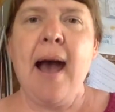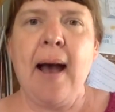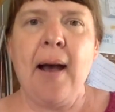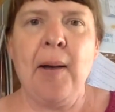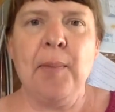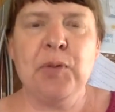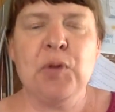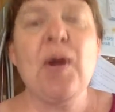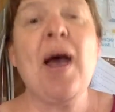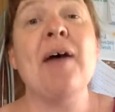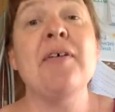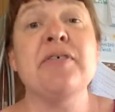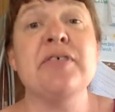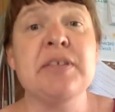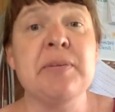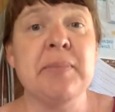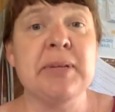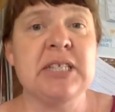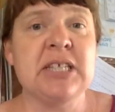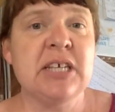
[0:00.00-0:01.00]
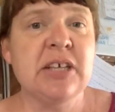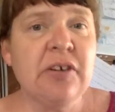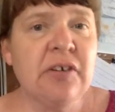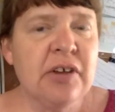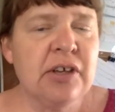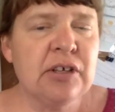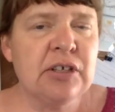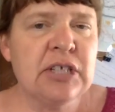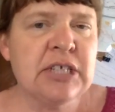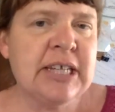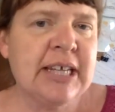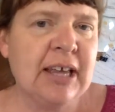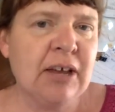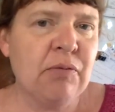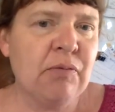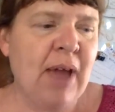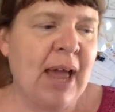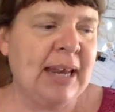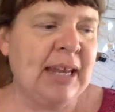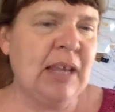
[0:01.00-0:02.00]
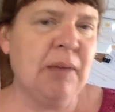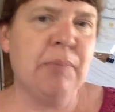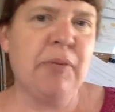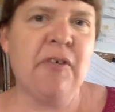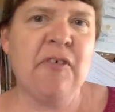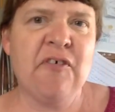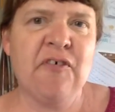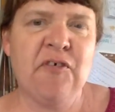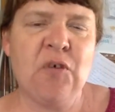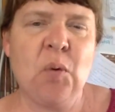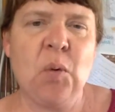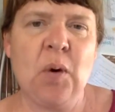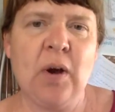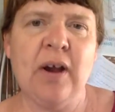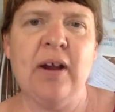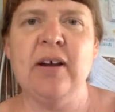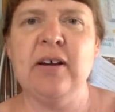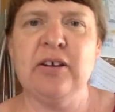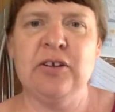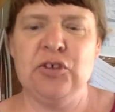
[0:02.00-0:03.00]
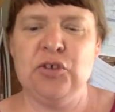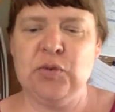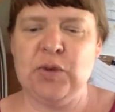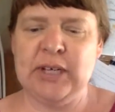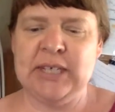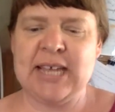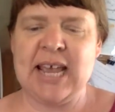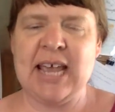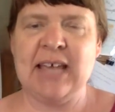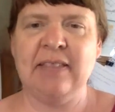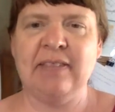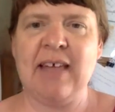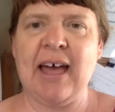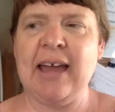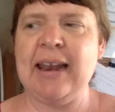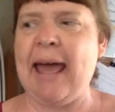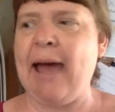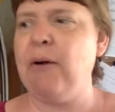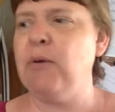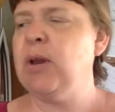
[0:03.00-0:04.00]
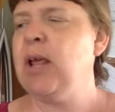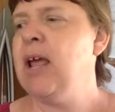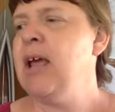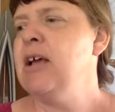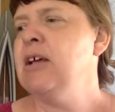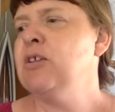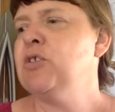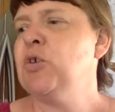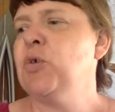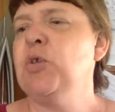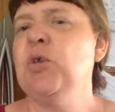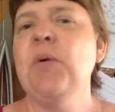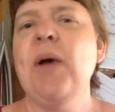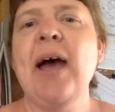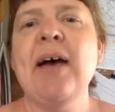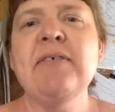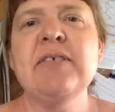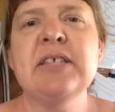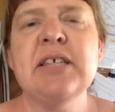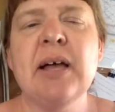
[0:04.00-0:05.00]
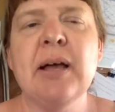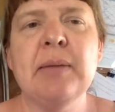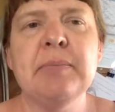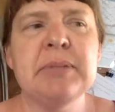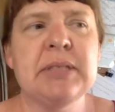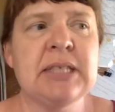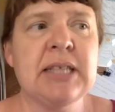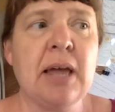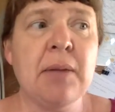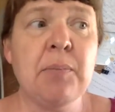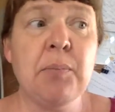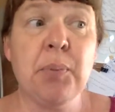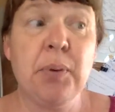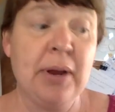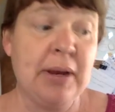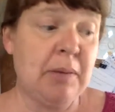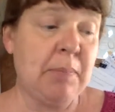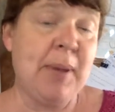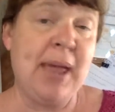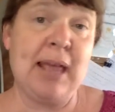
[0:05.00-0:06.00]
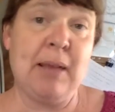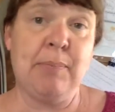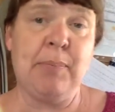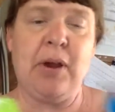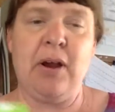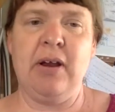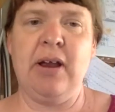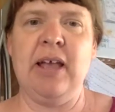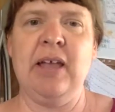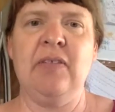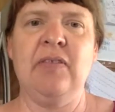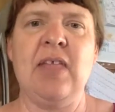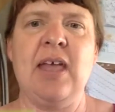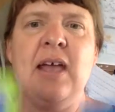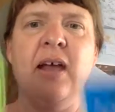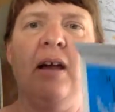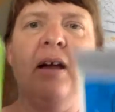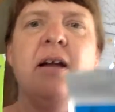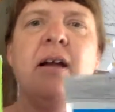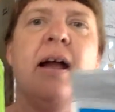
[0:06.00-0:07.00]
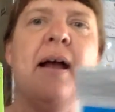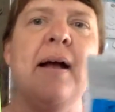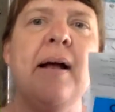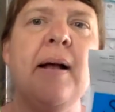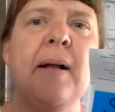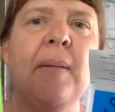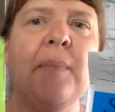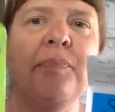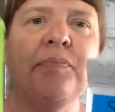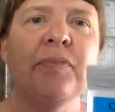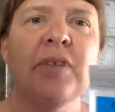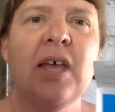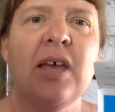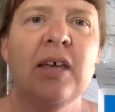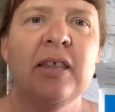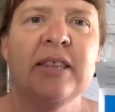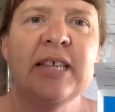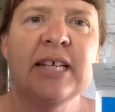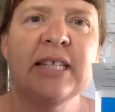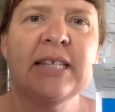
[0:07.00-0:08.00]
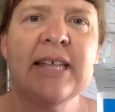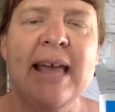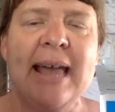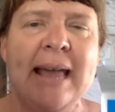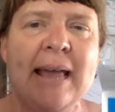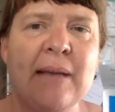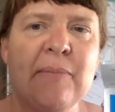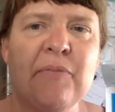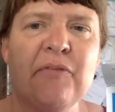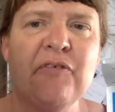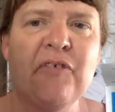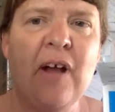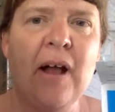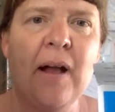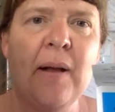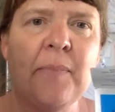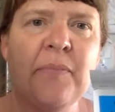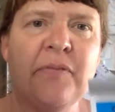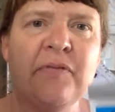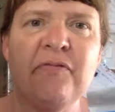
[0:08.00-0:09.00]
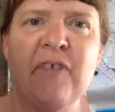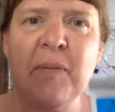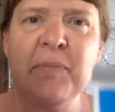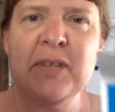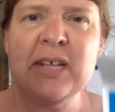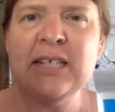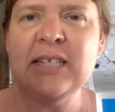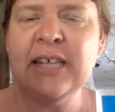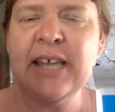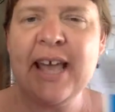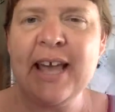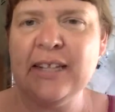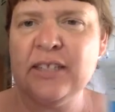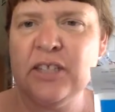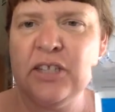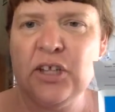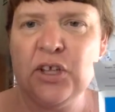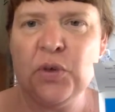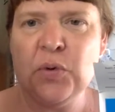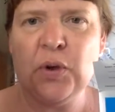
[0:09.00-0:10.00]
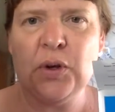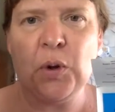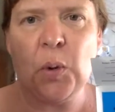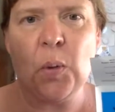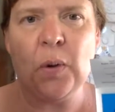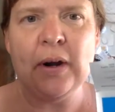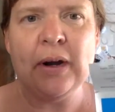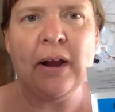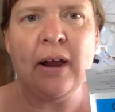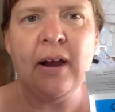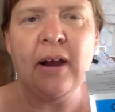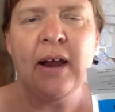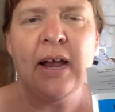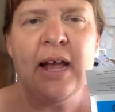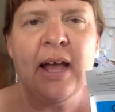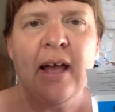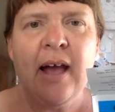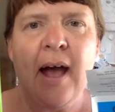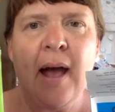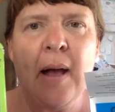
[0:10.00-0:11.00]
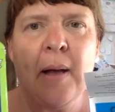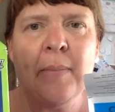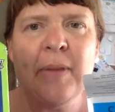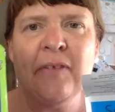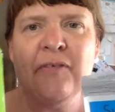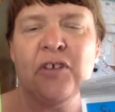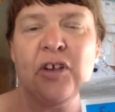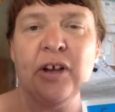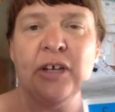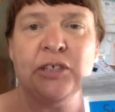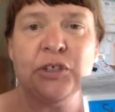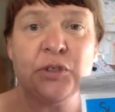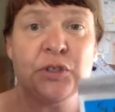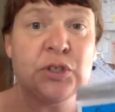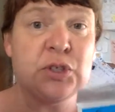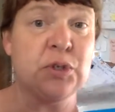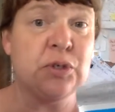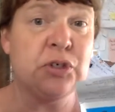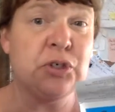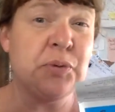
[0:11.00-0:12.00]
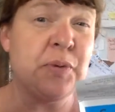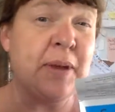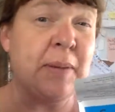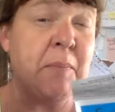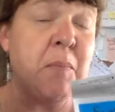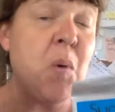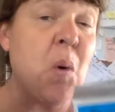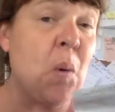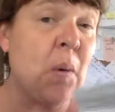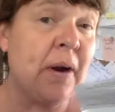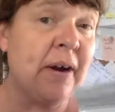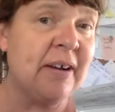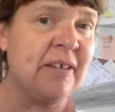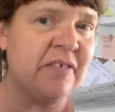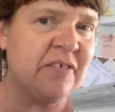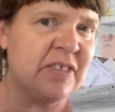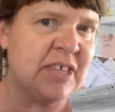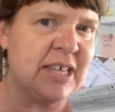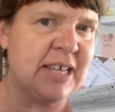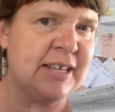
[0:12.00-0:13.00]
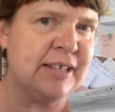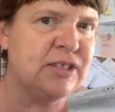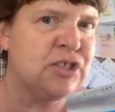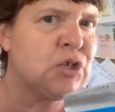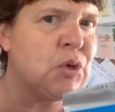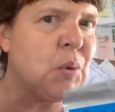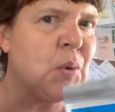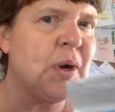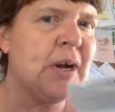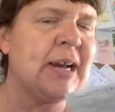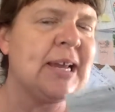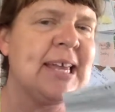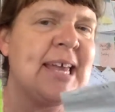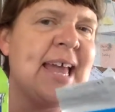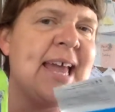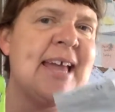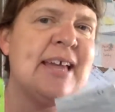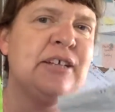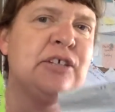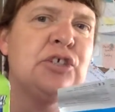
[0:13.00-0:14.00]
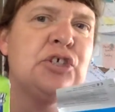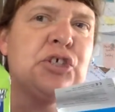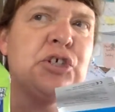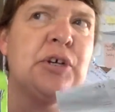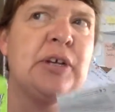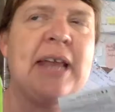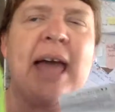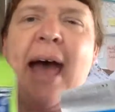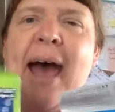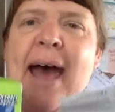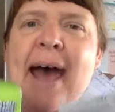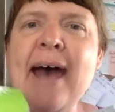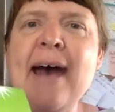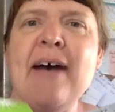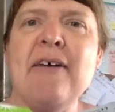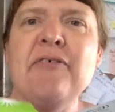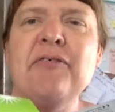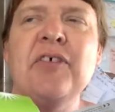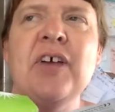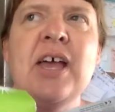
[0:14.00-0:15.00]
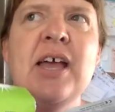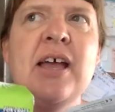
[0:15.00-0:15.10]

You have some materials to get ready before you can take that out. So you have some Sunprint paper in there. These came from these kits that you can order. If you're interested in doing more of these, your kit should have